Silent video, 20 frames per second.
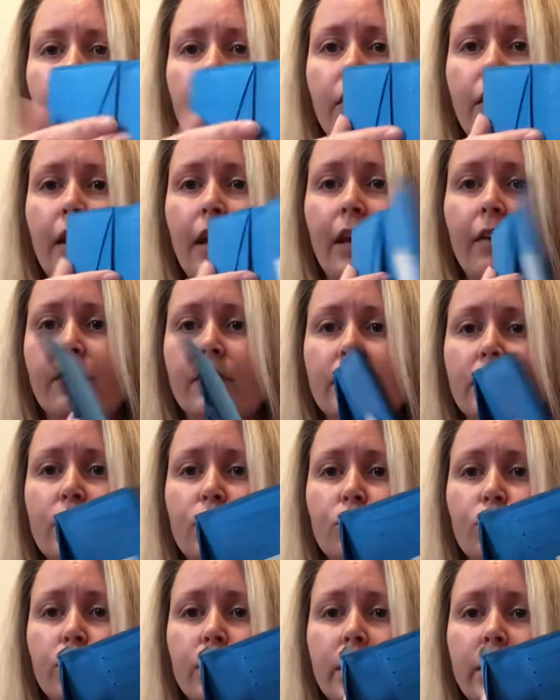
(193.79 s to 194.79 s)
The canvas
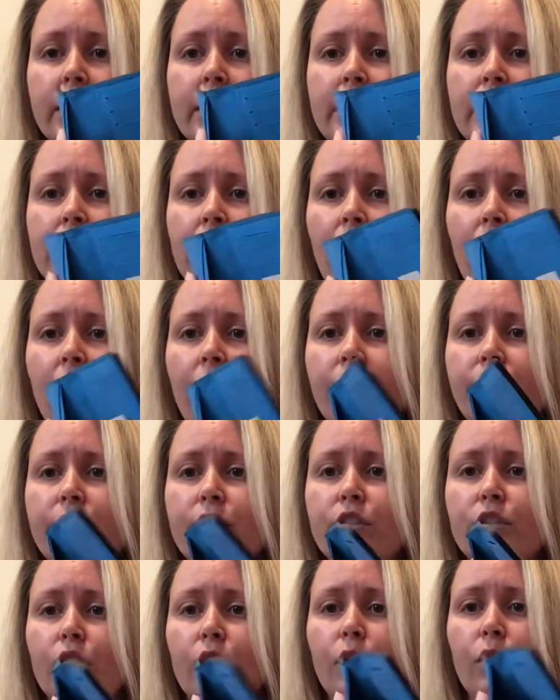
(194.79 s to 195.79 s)
is really soft,
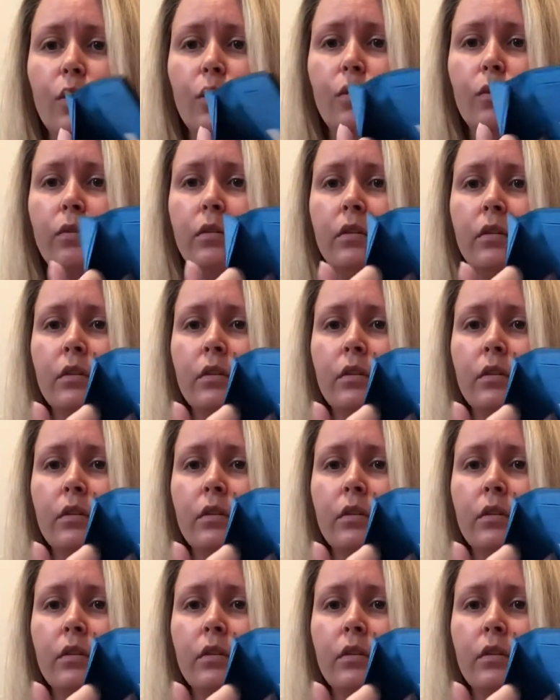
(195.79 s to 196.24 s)
so,